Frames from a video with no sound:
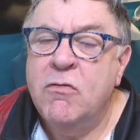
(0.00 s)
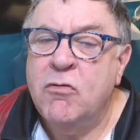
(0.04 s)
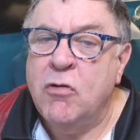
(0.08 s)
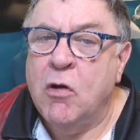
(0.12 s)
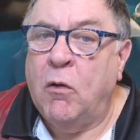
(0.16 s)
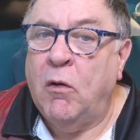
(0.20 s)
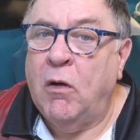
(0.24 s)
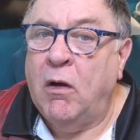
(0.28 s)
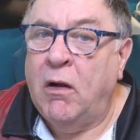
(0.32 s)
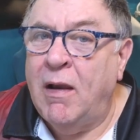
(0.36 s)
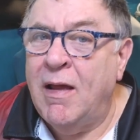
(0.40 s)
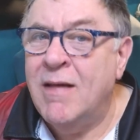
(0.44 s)

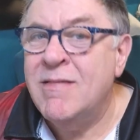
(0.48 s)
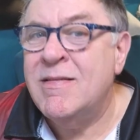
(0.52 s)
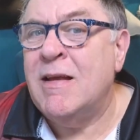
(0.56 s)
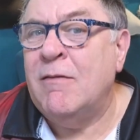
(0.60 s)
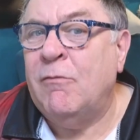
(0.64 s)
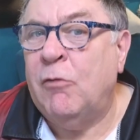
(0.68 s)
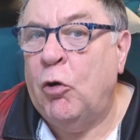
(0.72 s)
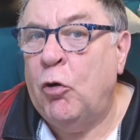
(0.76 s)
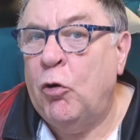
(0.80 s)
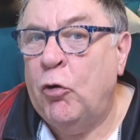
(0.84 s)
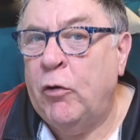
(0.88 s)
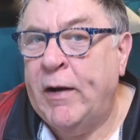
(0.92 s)
So let's
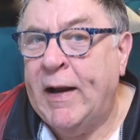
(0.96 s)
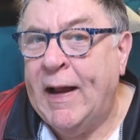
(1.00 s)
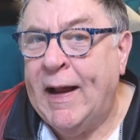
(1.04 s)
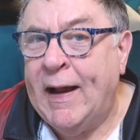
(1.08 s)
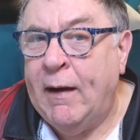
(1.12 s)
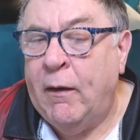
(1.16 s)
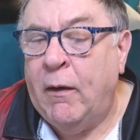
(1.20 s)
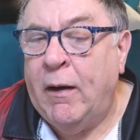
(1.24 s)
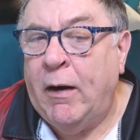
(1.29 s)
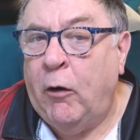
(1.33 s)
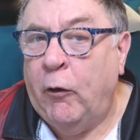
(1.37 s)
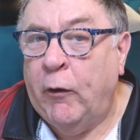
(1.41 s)
have a look
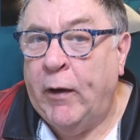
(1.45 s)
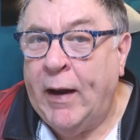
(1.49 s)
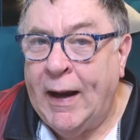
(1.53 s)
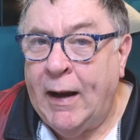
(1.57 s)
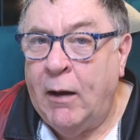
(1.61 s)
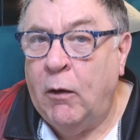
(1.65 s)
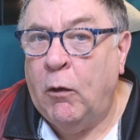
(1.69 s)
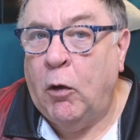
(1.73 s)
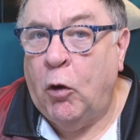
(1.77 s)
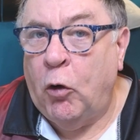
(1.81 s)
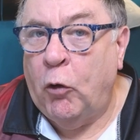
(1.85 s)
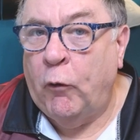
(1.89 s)
now on
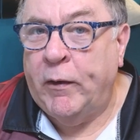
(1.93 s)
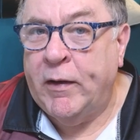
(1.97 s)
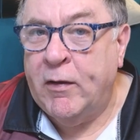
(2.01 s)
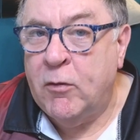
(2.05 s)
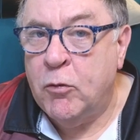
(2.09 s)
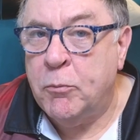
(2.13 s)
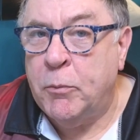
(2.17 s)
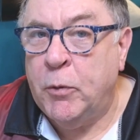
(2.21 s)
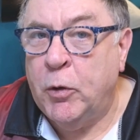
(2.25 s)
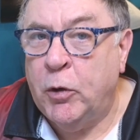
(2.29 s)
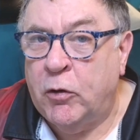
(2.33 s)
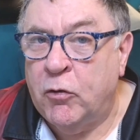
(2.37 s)
how long
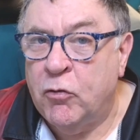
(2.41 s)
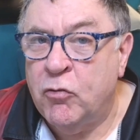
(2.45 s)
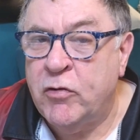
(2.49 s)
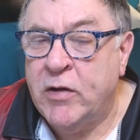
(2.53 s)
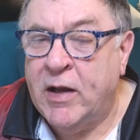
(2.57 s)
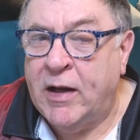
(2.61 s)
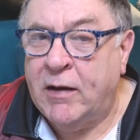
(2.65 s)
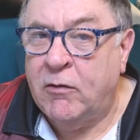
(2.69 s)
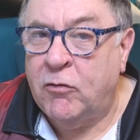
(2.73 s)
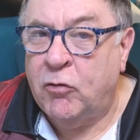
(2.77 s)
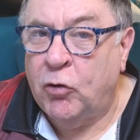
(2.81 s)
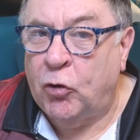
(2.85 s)
these
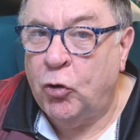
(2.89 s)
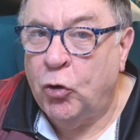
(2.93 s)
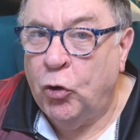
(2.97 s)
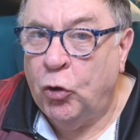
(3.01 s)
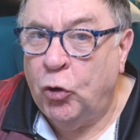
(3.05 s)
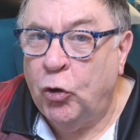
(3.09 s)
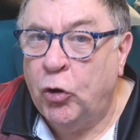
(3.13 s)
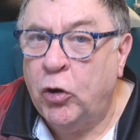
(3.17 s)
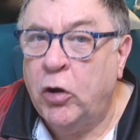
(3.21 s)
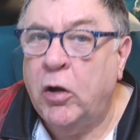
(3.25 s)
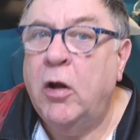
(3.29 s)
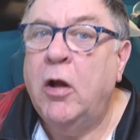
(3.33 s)
burgers take to
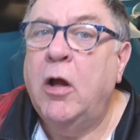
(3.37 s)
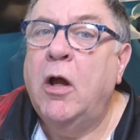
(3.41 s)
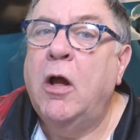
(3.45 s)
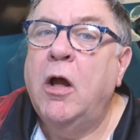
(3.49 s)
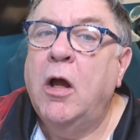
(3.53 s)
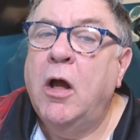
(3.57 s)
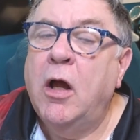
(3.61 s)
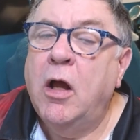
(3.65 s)
cook